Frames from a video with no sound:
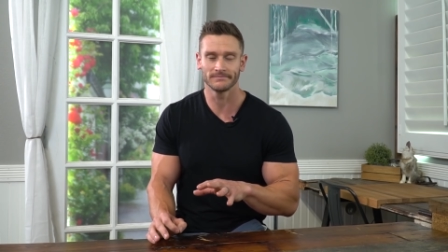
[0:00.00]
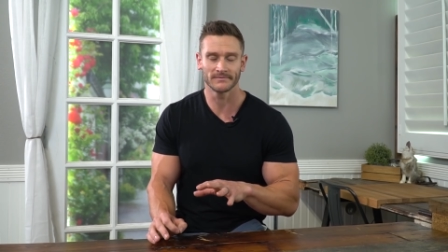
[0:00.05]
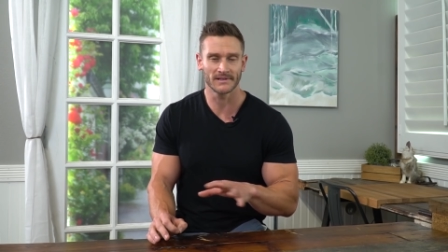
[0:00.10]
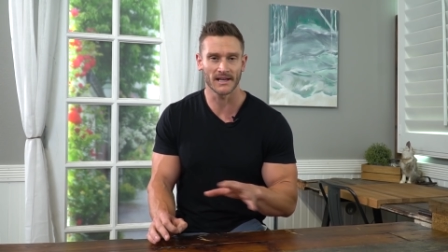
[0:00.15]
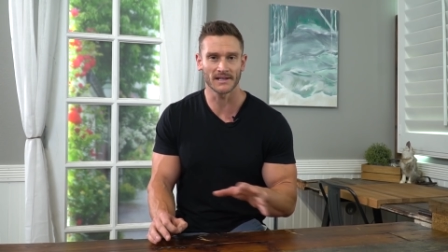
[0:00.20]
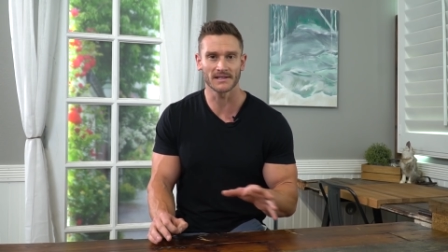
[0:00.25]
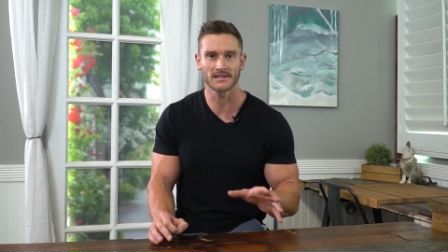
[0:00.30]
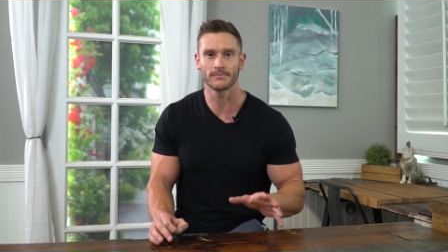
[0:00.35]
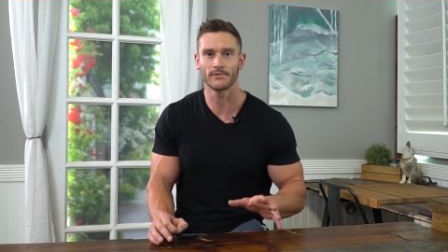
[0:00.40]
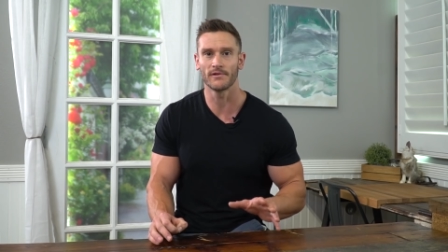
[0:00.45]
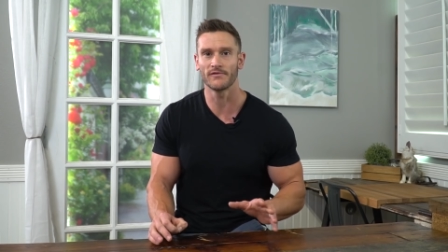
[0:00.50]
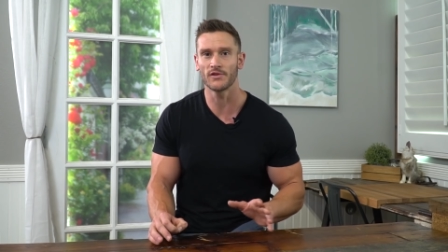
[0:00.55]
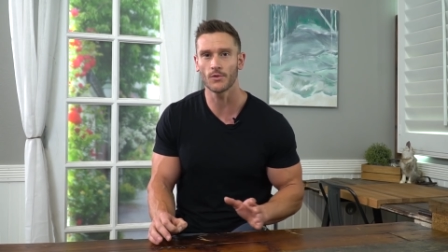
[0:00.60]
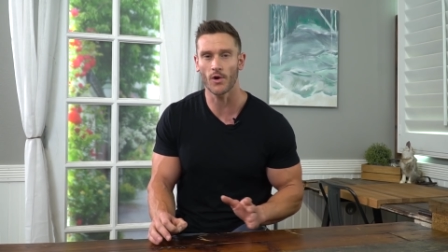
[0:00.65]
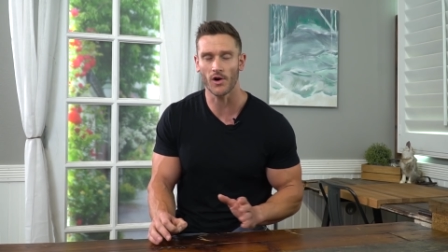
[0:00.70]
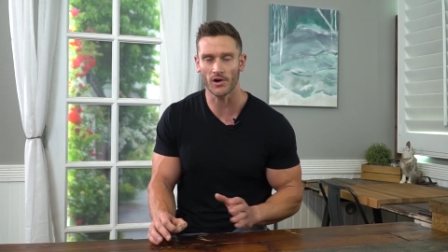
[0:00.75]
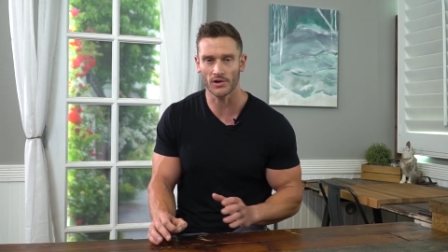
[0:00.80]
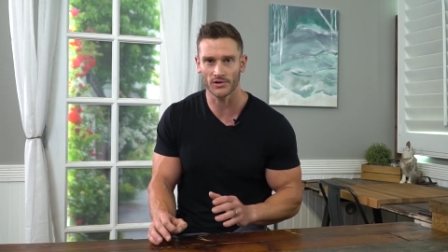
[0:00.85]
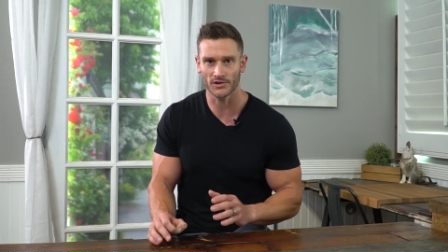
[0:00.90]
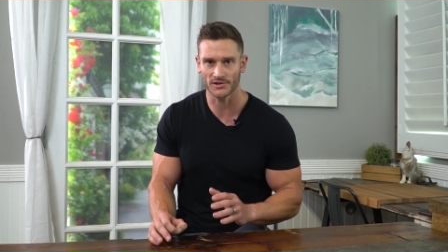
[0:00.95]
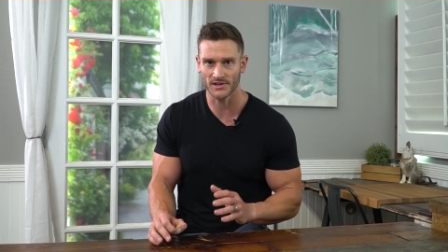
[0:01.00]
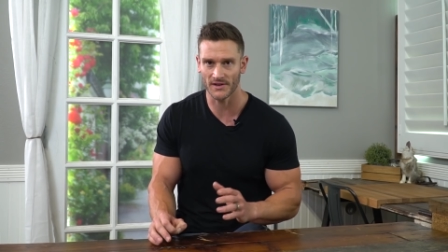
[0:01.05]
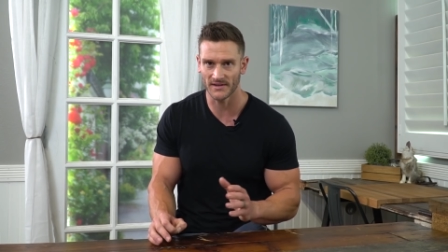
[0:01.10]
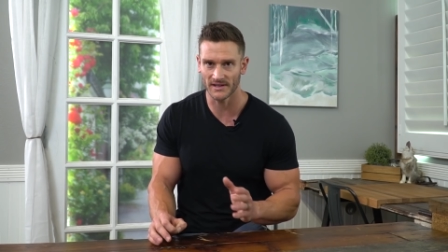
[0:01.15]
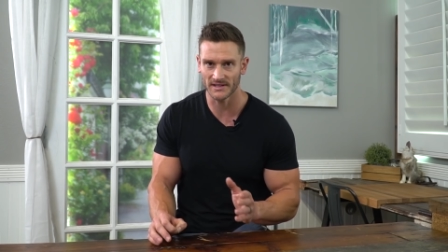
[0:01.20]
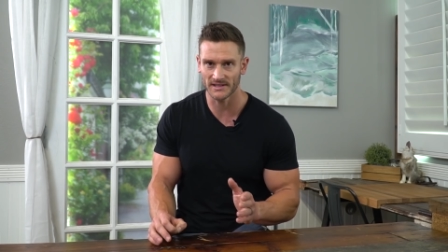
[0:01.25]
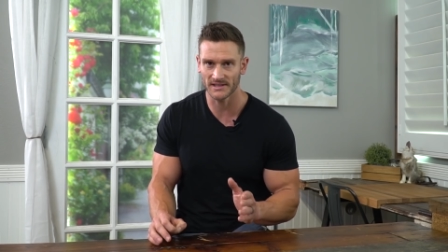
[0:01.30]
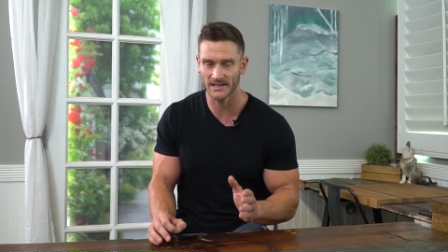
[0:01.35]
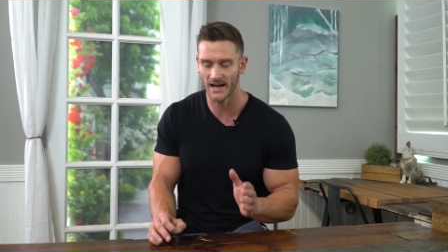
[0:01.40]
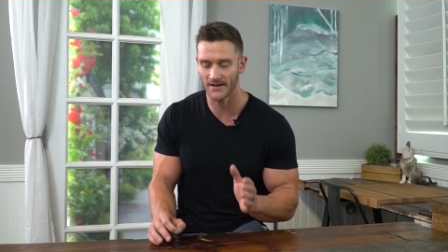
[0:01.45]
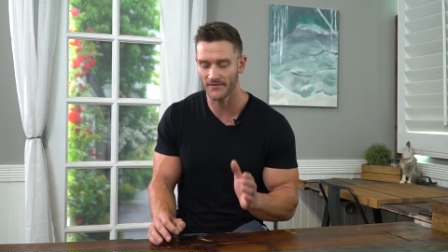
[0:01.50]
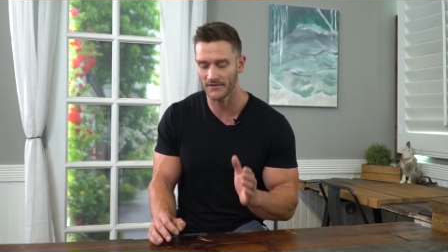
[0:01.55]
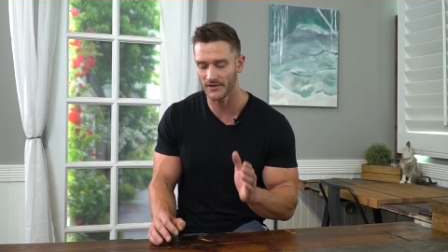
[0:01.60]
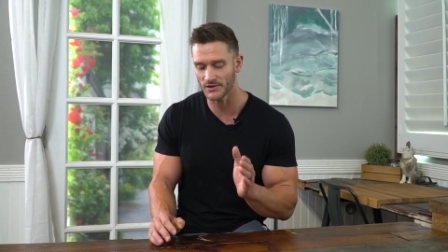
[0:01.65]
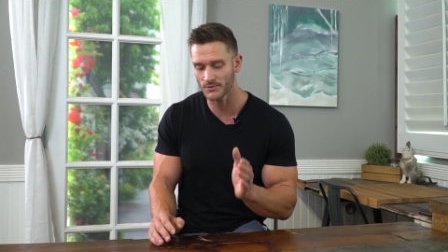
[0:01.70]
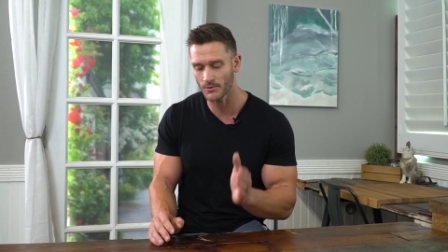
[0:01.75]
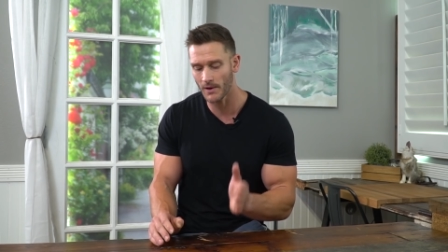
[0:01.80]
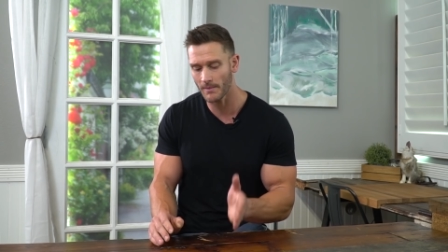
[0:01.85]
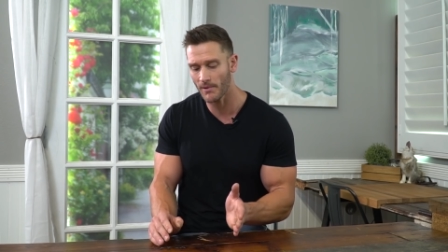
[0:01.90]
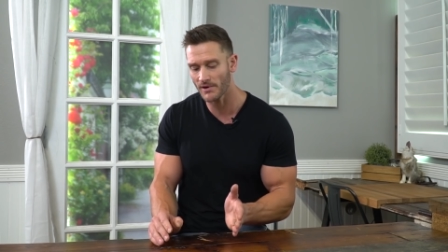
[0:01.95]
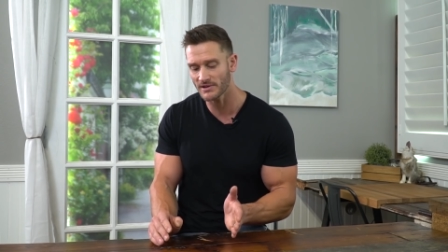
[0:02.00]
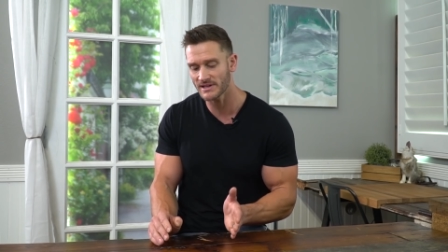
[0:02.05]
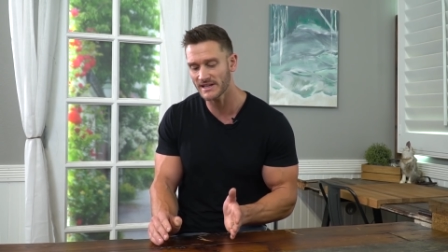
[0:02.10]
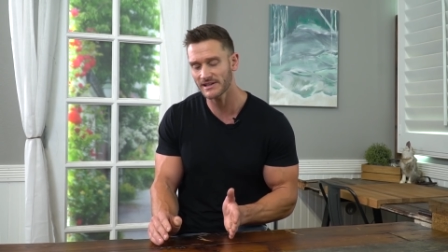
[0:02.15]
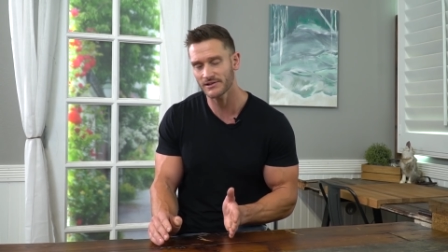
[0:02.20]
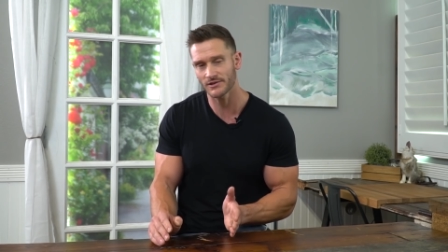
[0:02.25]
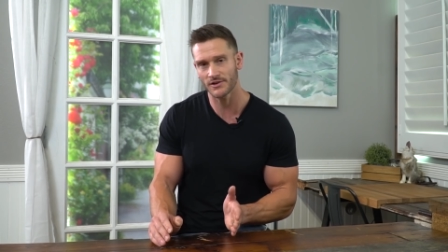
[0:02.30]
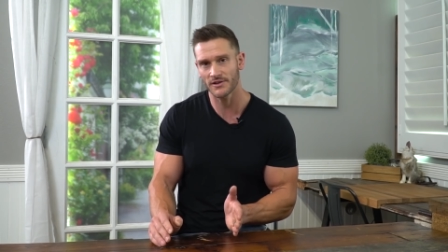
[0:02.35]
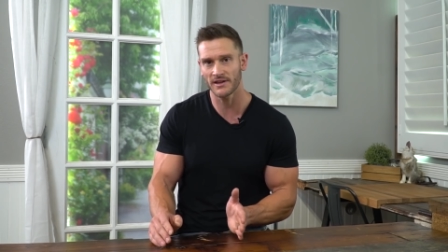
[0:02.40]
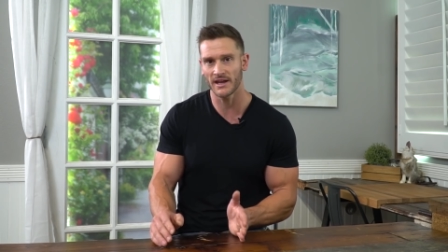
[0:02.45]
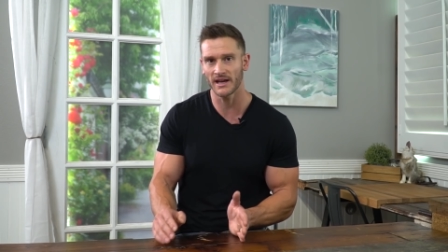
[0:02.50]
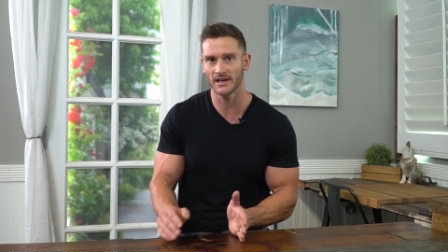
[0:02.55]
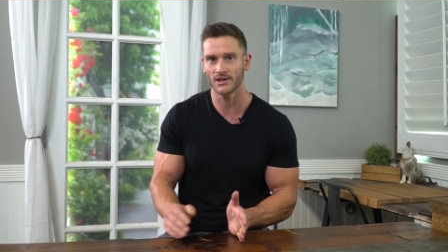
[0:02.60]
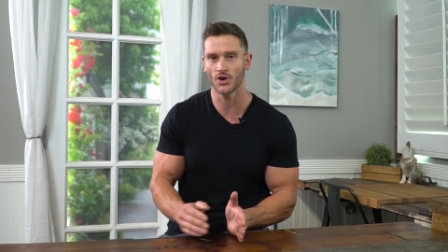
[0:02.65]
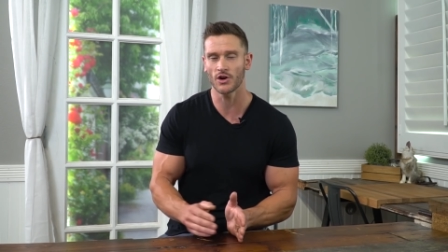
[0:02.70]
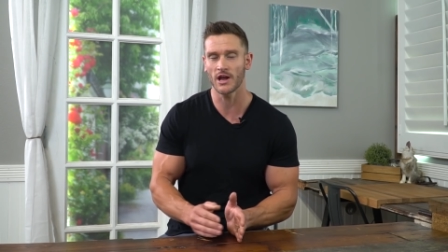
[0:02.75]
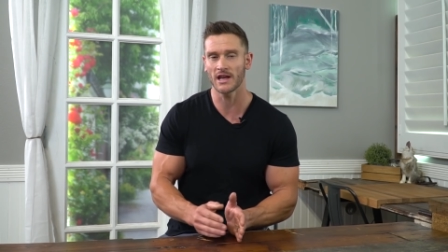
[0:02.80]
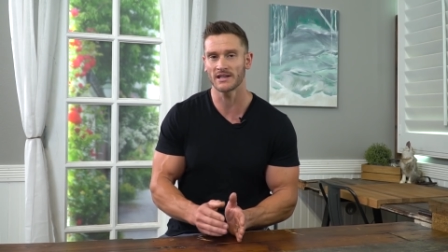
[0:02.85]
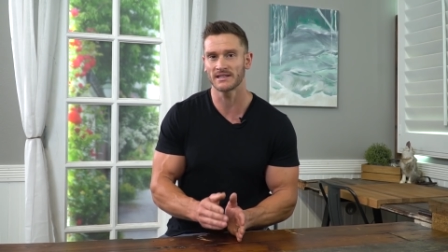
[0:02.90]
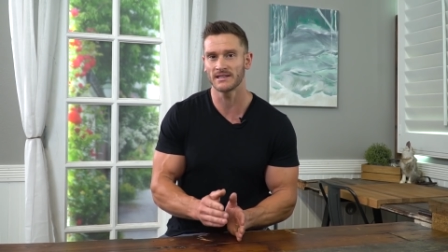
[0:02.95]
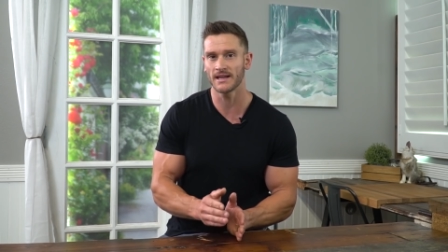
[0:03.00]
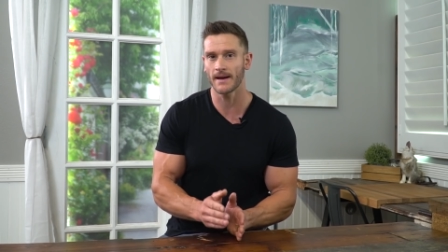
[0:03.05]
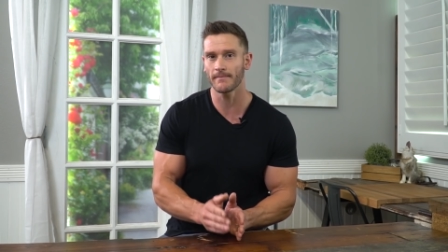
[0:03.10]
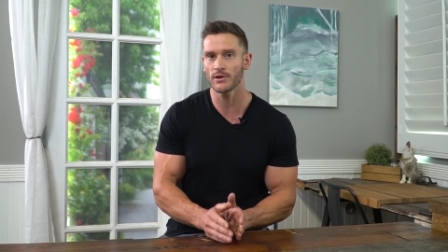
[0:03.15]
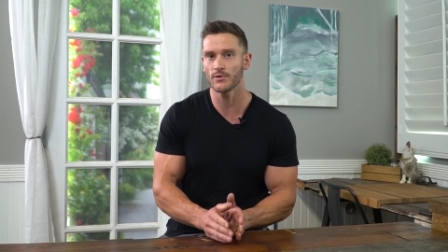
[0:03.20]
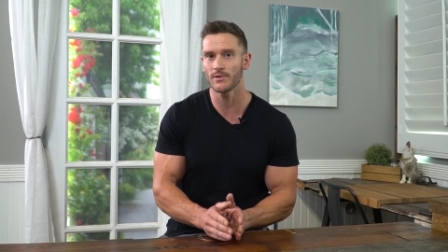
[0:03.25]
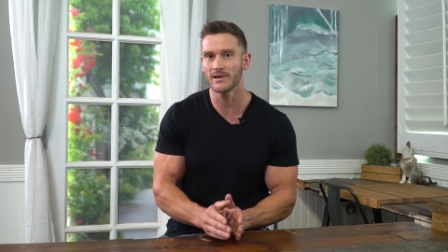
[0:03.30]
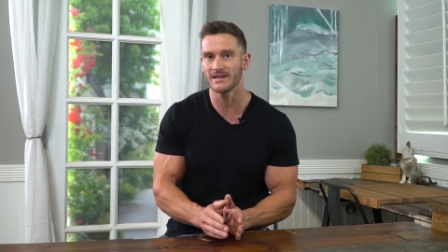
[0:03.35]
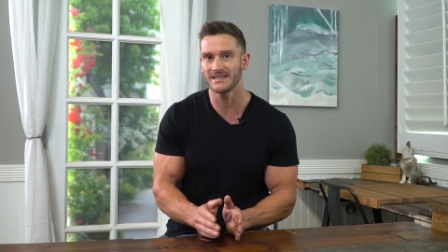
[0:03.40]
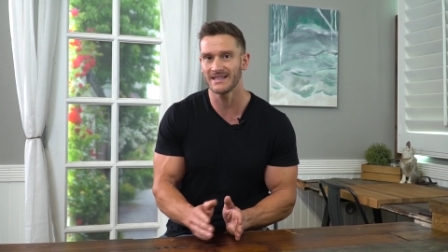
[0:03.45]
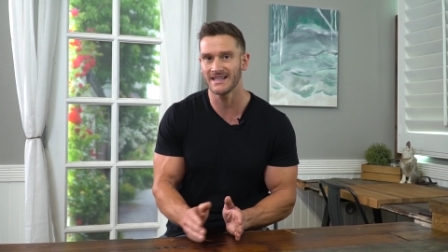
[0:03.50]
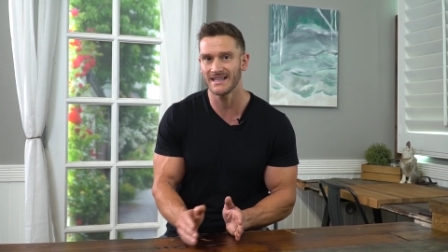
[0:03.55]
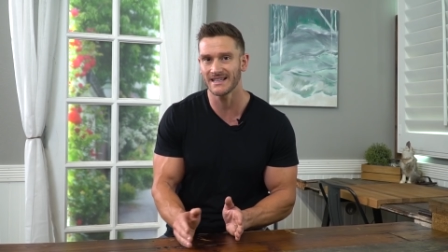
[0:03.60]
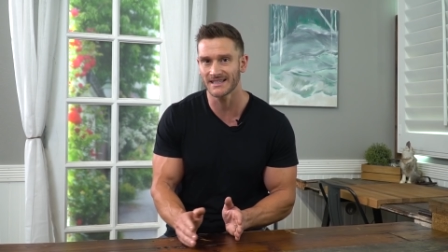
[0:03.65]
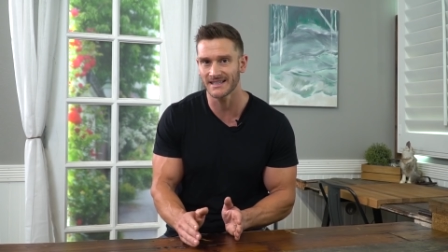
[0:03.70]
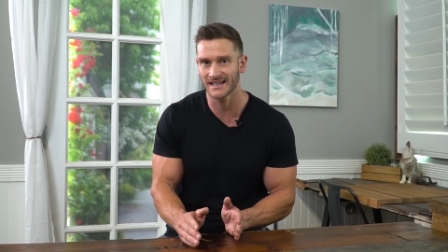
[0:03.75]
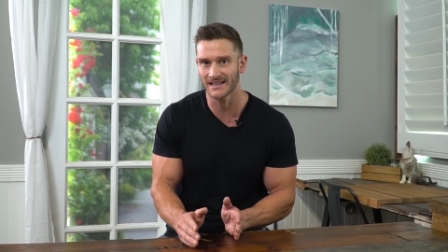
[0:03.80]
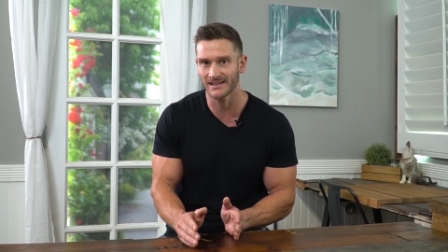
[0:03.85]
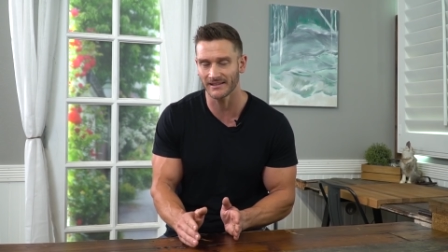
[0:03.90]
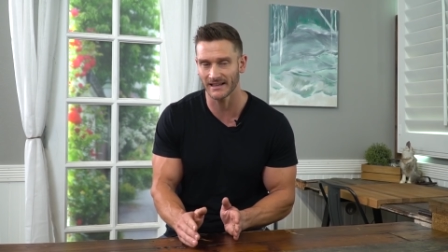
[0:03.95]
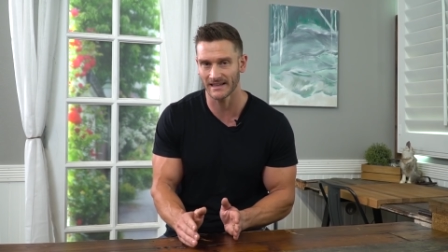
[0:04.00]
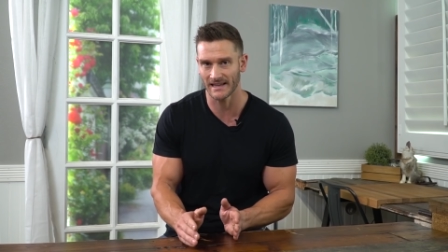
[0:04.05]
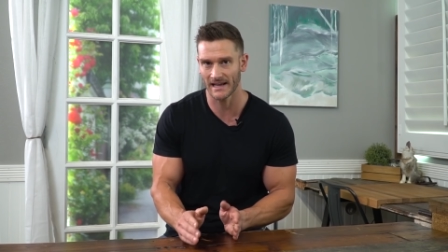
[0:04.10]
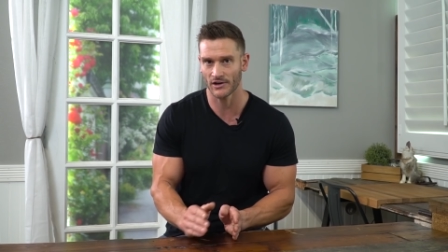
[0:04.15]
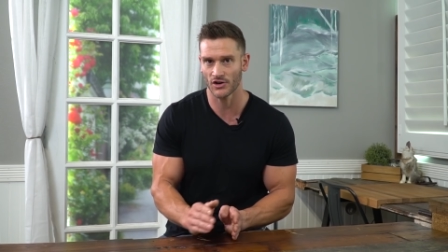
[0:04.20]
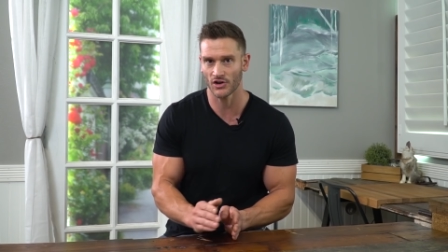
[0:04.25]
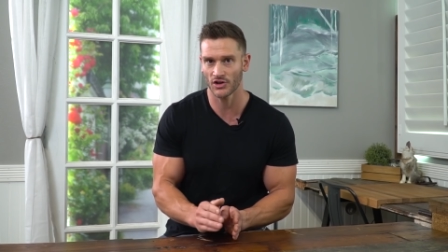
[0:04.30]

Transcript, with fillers: done some review articles on this stuff, and there's one particular thing known as WNT signaling that